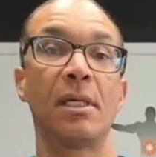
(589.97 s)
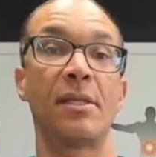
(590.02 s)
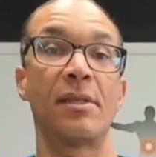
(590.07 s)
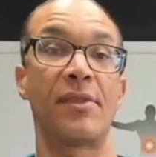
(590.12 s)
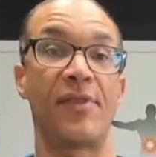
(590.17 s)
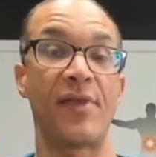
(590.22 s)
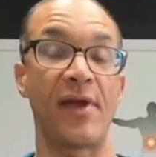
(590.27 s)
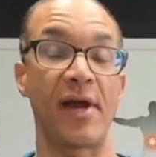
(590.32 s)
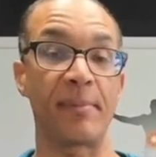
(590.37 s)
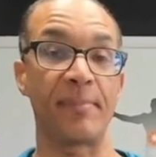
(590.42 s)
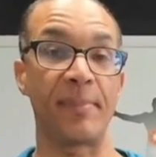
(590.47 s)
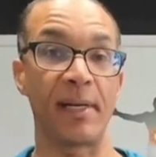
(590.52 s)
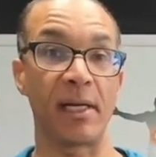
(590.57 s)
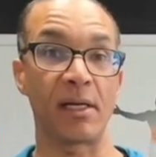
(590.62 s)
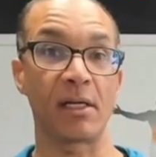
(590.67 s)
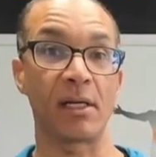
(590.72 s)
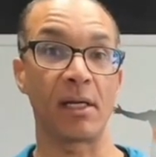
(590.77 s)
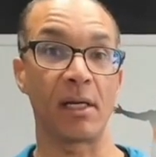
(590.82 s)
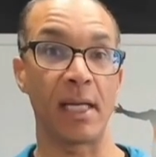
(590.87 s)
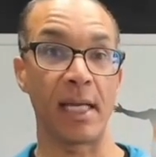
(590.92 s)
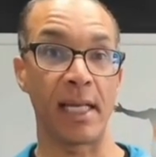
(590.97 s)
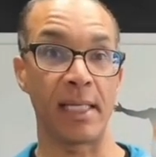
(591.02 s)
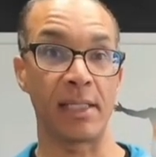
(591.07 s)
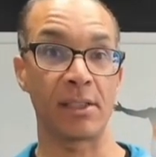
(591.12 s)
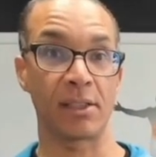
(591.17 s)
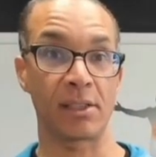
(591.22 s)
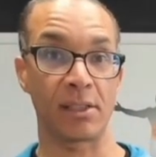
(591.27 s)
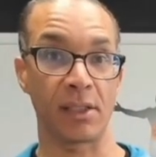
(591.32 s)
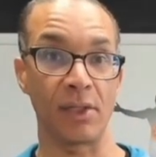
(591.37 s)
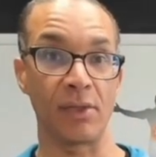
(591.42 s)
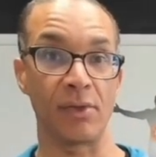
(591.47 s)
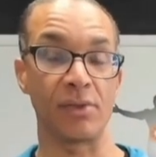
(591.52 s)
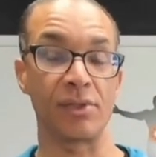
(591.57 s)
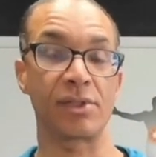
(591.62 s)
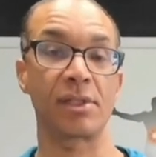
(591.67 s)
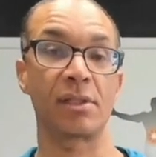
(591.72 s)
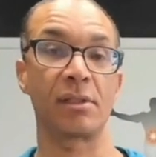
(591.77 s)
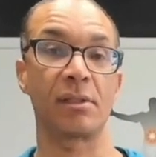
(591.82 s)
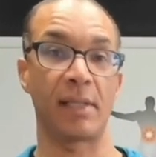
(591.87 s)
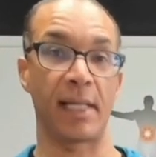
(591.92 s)
Therapy
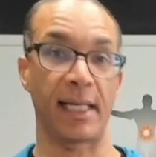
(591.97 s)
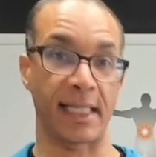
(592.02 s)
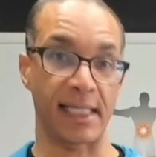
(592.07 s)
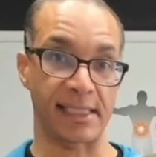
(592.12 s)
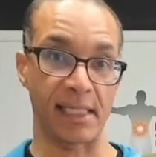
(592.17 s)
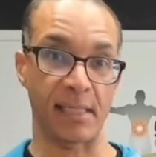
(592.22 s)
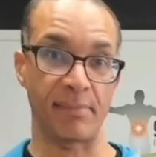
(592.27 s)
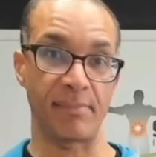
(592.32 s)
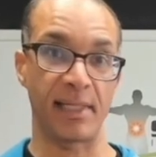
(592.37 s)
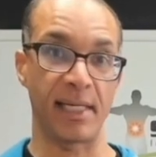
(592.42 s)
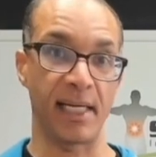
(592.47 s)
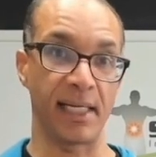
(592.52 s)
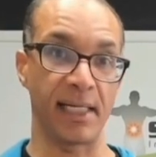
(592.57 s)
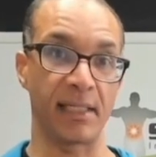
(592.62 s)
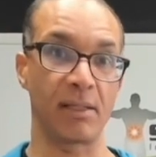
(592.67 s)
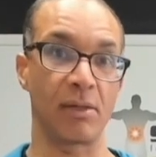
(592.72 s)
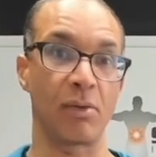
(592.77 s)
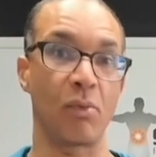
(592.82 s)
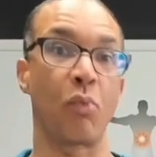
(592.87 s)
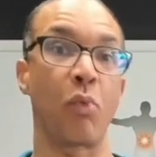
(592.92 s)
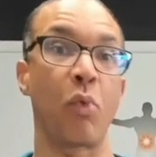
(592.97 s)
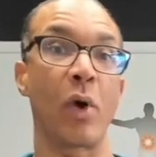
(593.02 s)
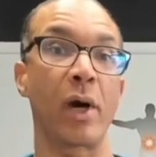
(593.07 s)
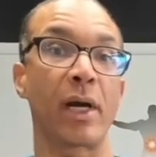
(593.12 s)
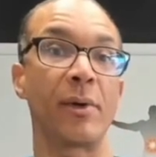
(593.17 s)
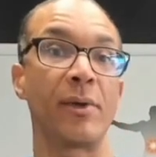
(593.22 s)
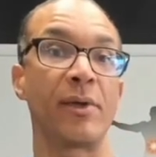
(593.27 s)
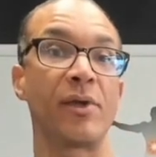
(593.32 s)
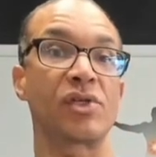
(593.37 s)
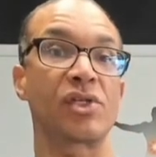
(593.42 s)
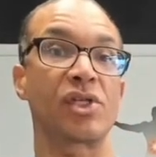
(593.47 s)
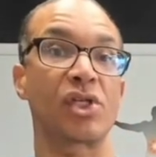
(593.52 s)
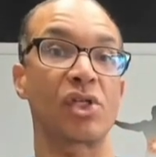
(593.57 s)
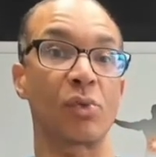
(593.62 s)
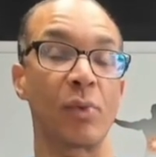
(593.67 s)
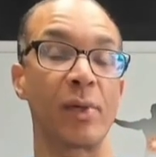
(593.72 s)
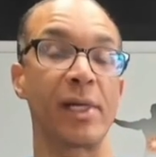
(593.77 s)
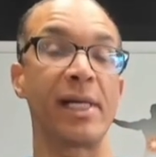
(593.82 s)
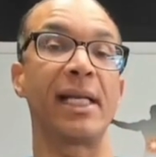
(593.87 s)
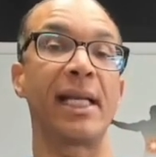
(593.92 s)
includes, like I said at the beginning, working with those
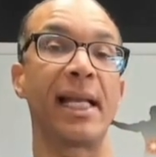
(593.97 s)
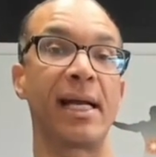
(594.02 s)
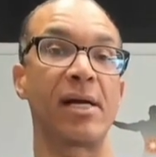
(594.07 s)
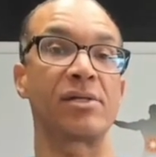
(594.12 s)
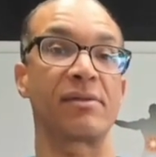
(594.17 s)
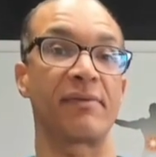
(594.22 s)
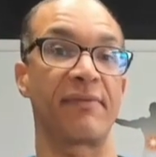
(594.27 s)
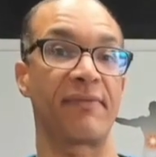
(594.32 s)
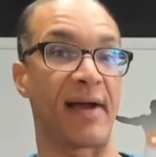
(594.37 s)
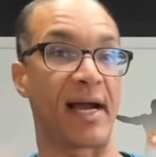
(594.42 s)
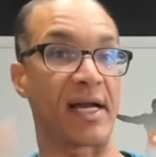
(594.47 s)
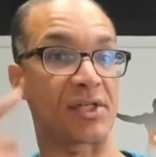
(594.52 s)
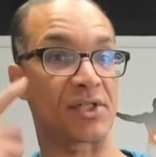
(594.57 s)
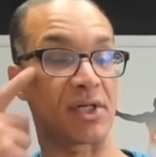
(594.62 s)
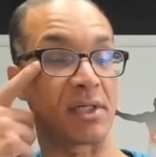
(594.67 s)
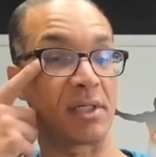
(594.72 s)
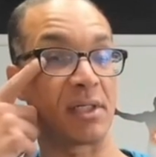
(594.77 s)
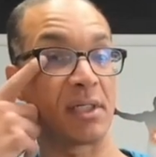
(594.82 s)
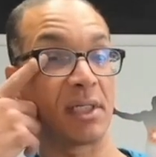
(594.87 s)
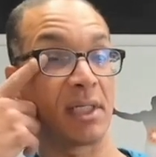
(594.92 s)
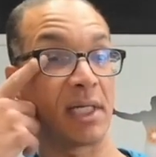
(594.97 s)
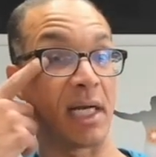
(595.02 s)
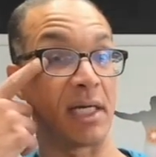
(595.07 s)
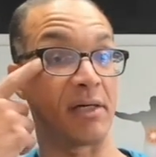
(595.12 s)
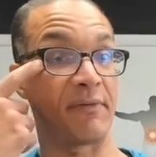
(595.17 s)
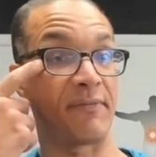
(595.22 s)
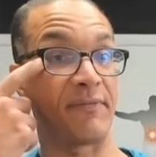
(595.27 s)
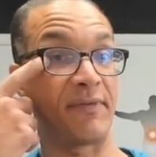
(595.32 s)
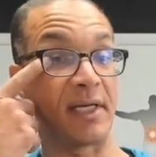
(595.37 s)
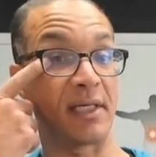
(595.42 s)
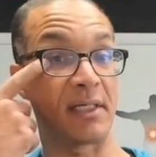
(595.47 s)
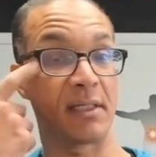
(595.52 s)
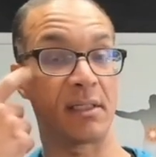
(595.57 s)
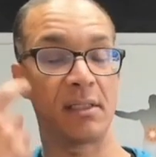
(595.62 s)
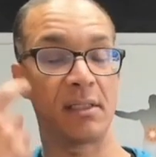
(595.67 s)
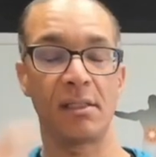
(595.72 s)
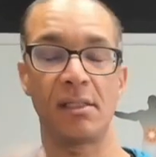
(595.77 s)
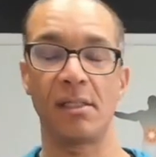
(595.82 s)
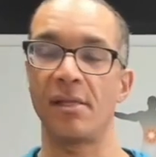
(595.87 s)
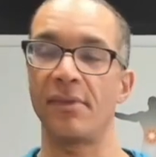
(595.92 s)
3 layers of fascia in your feet.
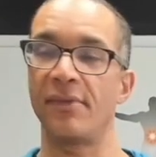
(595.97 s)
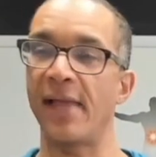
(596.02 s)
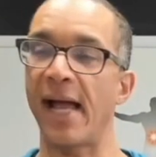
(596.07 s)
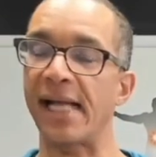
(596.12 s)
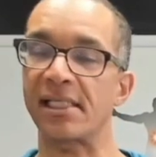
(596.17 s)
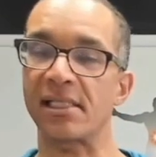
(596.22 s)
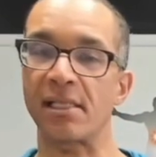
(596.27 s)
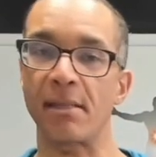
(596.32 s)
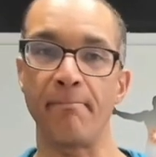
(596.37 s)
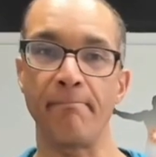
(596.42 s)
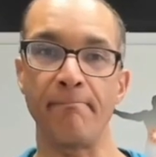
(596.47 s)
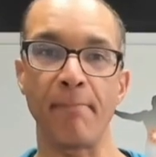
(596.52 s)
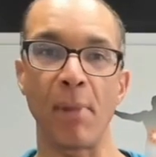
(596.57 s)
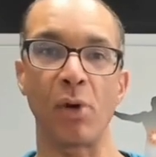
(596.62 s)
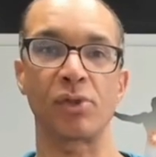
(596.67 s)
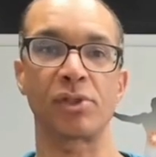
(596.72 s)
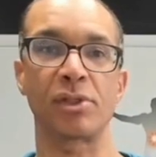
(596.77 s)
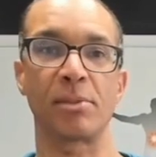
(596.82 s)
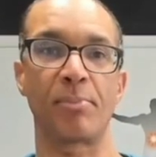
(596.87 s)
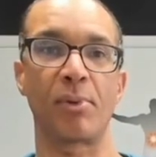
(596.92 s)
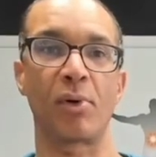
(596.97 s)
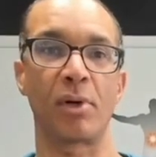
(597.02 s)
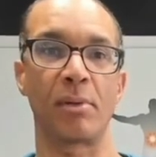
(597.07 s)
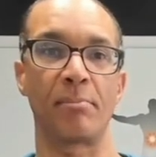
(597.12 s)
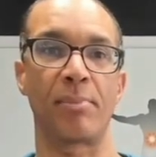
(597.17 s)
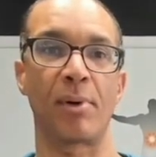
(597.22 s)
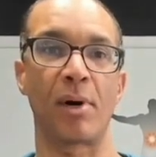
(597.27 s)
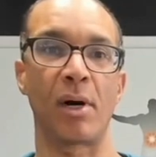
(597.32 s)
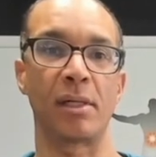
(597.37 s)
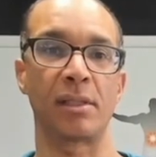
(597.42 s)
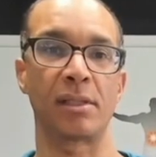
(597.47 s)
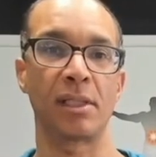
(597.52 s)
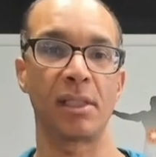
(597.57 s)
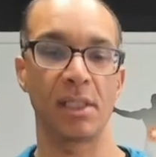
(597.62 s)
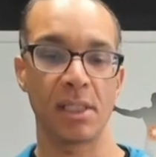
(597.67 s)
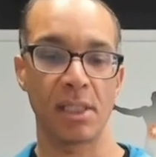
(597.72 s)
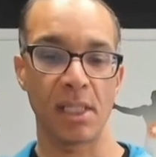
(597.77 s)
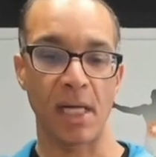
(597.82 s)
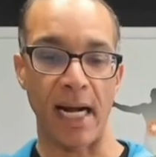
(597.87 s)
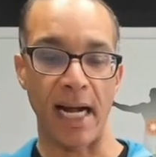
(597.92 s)
That's the most important part.
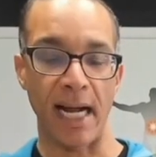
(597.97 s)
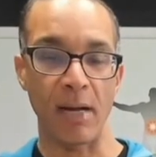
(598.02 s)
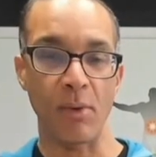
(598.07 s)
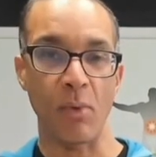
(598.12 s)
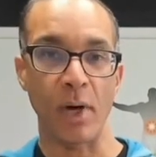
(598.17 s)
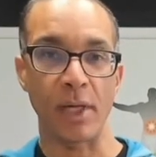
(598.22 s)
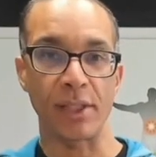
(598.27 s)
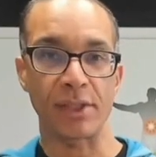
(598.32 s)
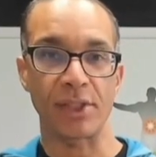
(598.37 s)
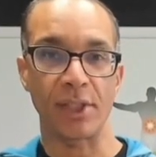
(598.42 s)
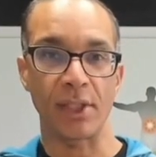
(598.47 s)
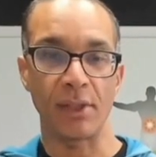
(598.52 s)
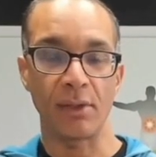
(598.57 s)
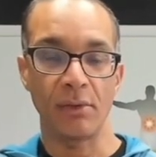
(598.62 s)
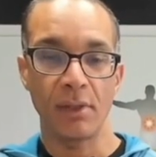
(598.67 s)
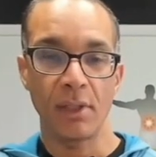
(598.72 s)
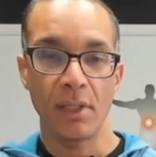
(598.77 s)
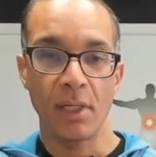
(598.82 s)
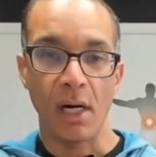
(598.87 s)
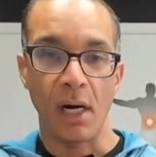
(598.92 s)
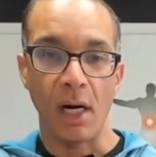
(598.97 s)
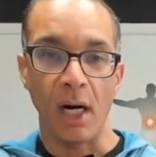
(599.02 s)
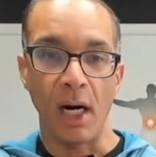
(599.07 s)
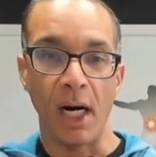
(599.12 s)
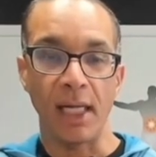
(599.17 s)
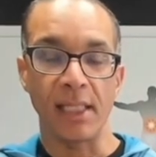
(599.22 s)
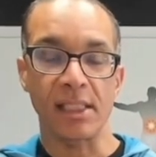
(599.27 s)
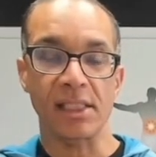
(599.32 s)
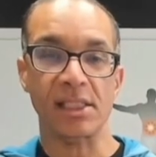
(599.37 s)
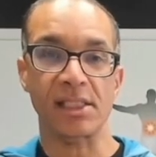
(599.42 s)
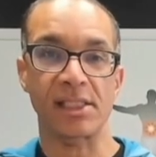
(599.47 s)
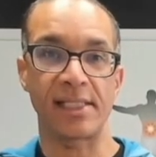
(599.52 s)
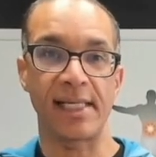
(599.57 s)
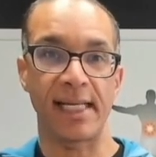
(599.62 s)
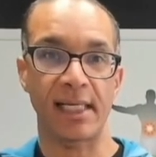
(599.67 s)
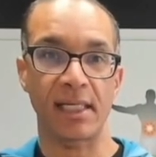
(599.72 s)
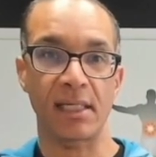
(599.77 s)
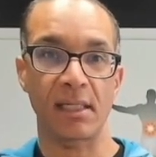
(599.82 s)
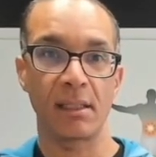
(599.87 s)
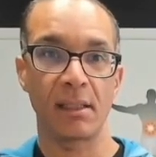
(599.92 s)
I want to
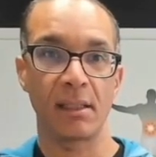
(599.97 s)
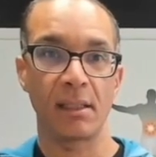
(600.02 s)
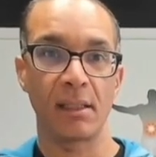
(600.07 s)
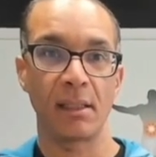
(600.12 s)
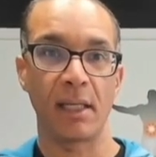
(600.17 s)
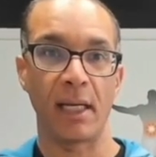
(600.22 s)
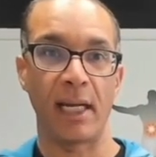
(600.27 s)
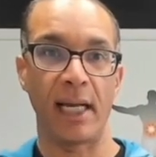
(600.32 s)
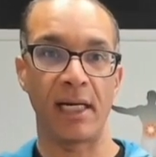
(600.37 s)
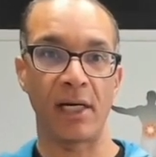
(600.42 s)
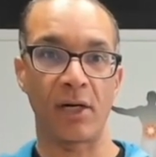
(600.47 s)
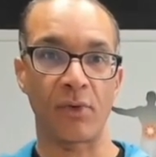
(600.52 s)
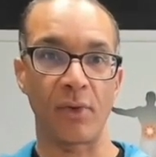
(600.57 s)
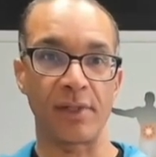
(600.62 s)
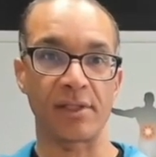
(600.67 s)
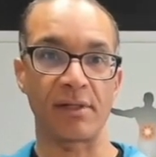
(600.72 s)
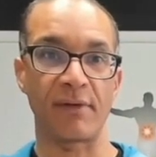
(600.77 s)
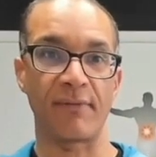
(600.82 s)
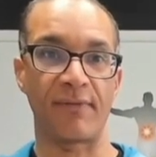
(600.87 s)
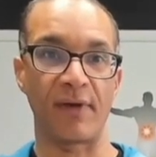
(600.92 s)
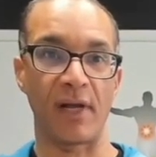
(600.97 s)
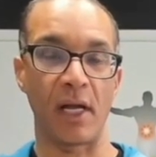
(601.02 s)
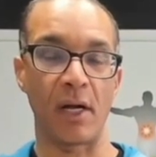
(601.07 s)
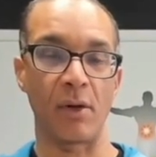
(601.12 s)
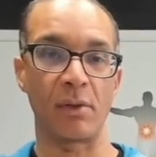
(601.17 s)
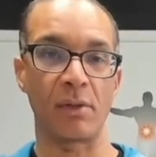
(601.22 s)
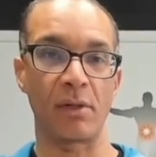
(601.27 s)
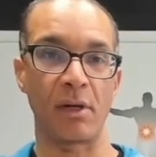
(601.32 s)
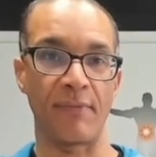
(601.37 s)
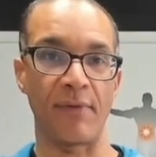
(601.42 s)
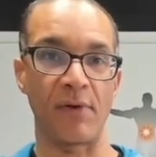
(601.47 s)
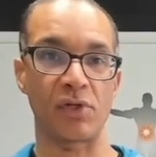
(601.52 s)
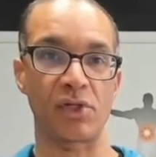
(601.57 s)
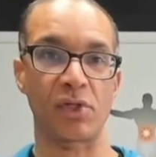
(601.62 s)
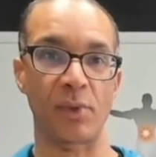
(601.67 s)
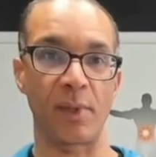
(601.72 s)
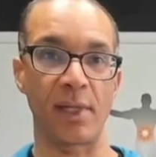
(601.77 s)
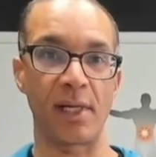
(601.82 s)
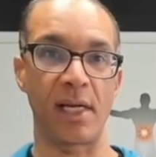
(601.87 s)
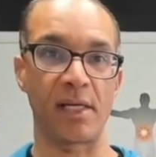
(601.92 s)
unstick and increase the flow of those
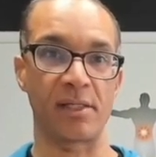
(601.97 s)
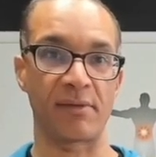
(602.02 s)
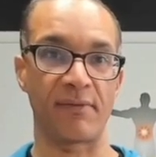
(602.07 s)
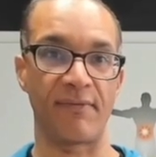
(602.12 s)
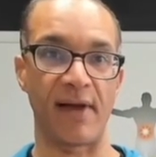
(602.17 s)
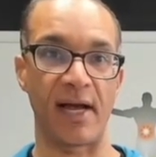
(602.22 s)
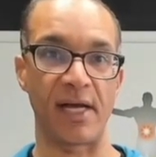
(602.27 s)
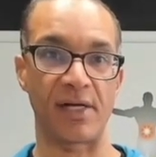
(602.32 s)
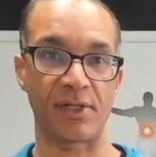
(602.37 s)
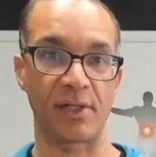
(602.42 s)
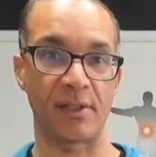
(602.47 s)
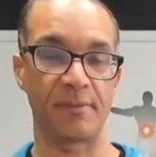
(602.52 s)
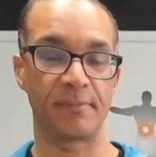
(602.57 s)
3 layers of fascia.